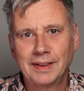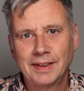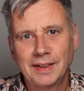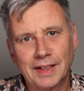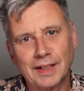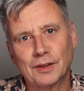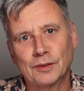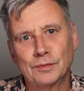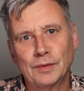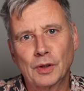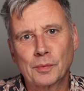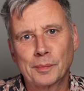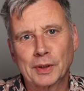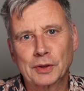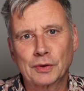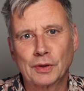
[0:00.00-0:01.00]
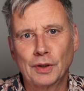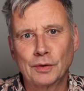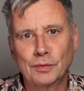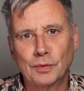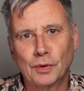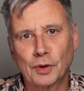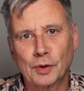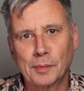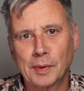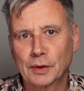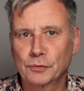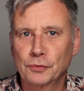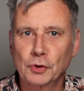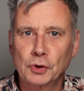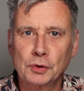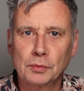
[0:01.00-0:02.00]
Hello, welcome back to Go and Walkabout.
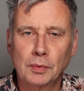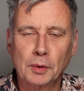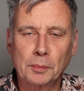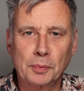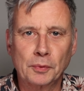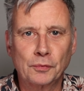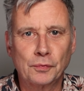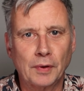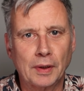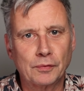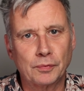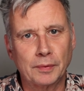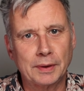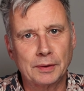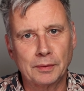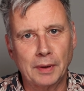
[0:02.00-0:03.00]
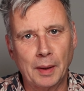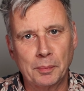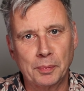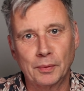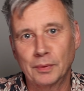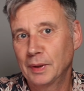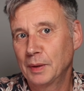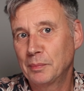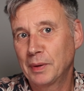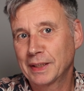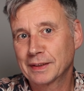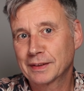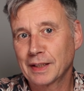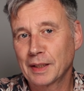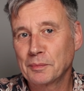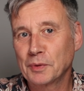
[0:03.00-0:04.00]
Version 1.5 went to Apple, and by the
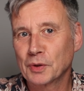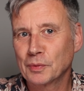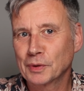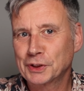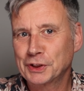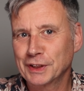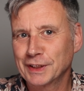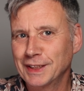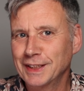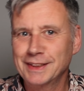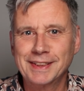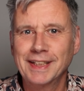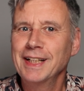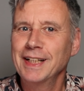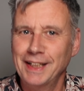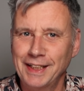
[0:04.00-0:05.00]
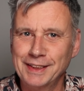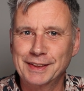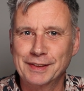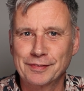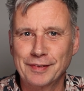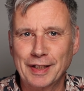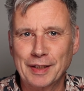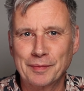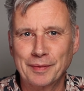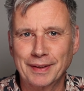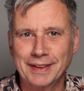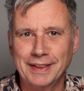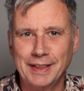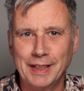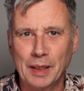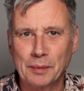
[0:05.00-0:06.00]
time you're watching this, it's available
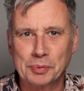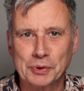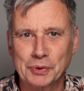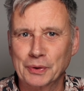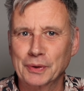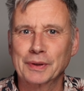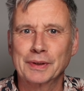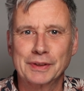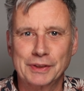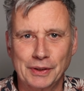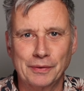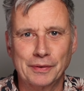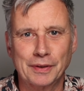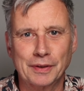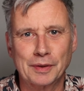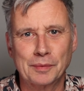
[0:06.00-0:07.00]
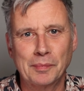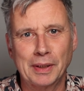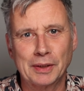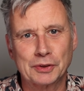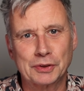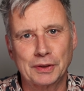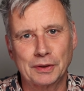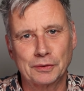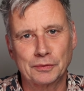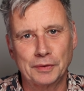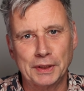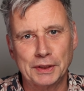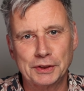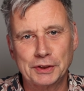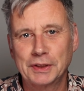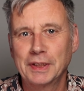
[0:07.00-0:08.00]
in the App Store. So another milestone
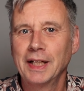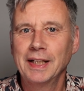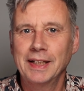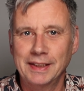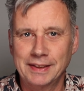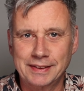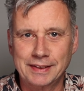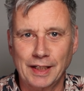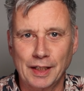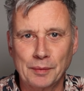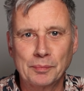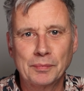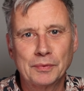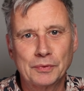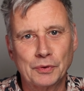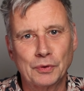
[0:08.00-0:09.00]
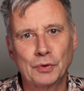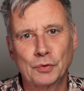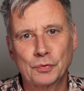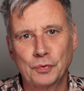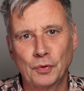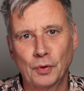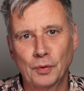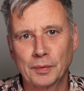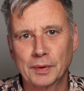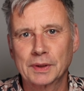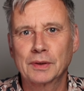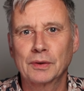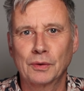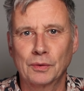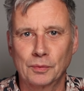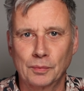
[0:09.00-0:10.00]
reached. It's time to look
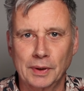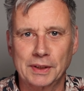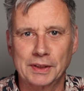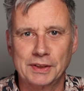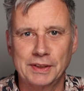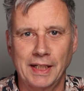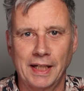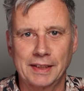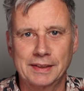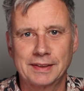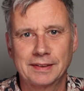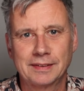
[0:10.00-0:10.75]
forward on what is next.